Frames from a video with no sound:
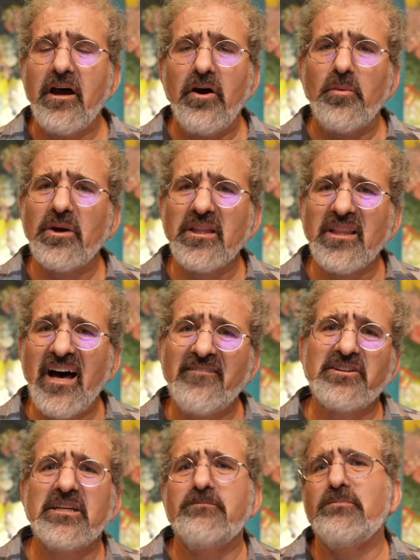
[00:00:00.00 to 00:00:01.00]
we loved
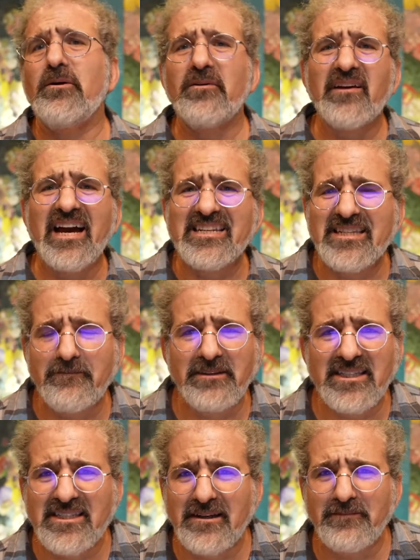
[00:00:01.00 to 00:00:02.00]
it, but we got something
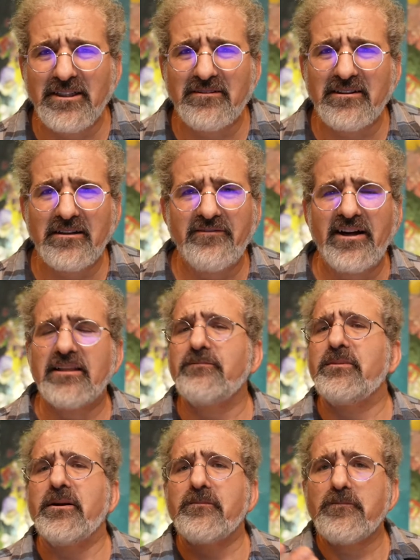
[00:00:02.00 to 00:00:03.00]
similar in
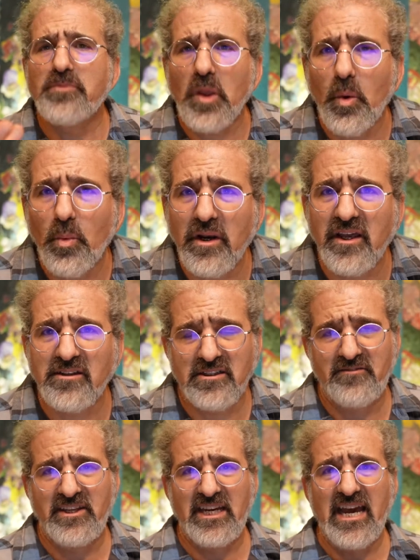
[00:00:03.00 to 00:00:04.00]
development. What else have
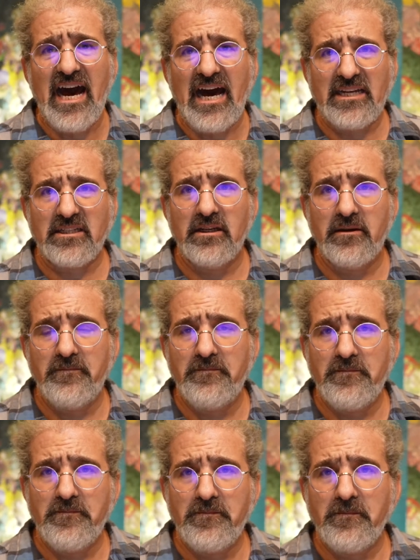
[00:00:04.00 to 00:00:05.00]
you got?
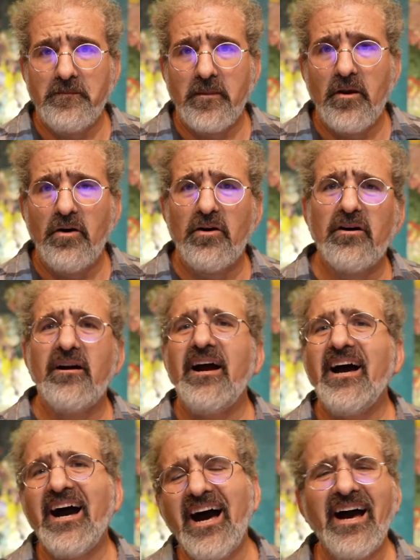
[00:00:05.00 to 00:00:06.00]
Or,
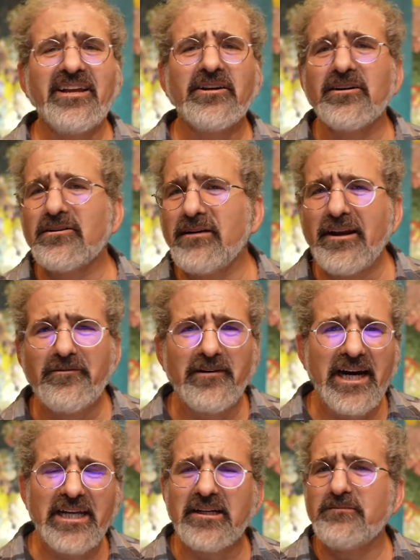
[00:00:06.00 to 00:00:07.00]
you're a great
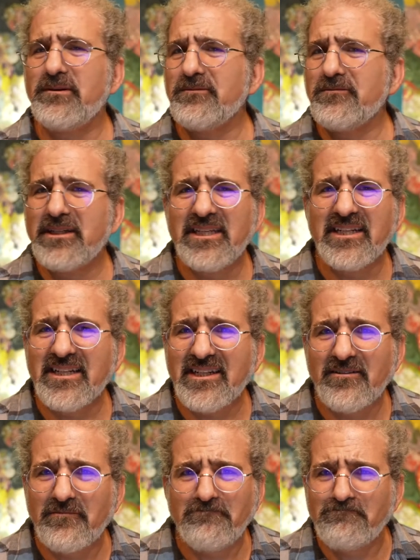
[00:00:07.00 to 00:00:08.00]
writer, but we don't
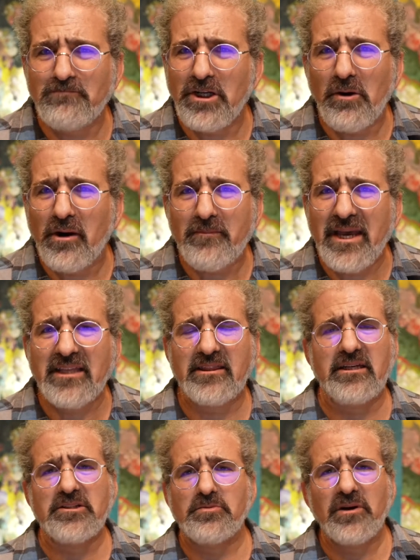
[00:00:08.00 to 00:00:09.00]
want to make
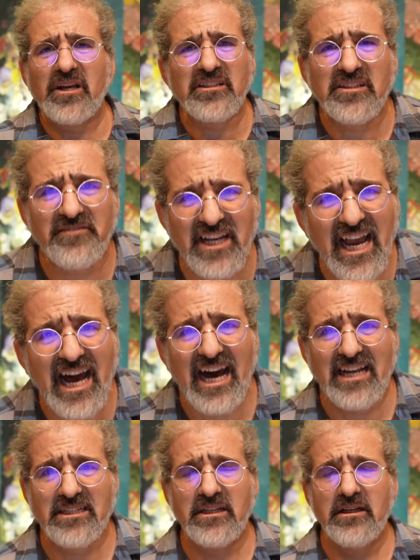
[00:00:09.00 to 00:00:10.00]
this. What else have you
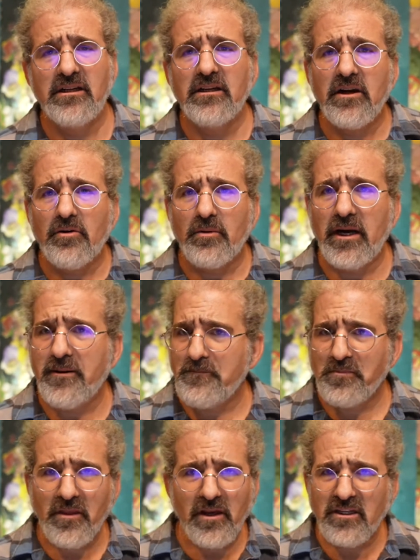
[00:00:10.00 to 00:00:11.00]
got? Right?
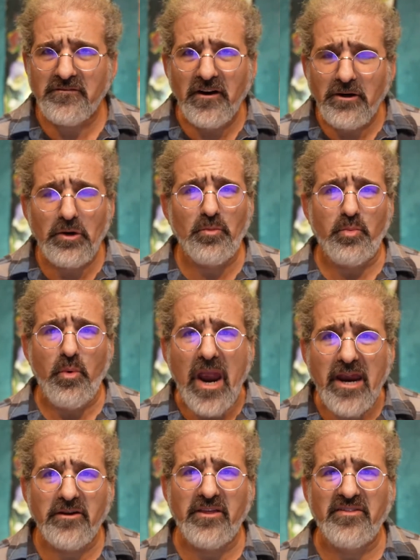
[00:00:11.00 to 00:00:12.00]
It's very
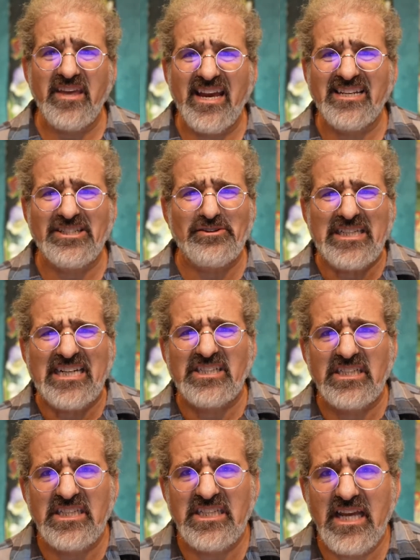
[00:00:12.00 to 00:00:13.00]
rare that the answer is
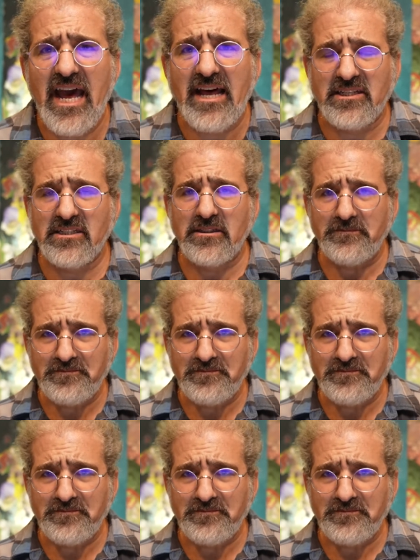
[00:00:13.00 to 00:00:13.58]
actually yes.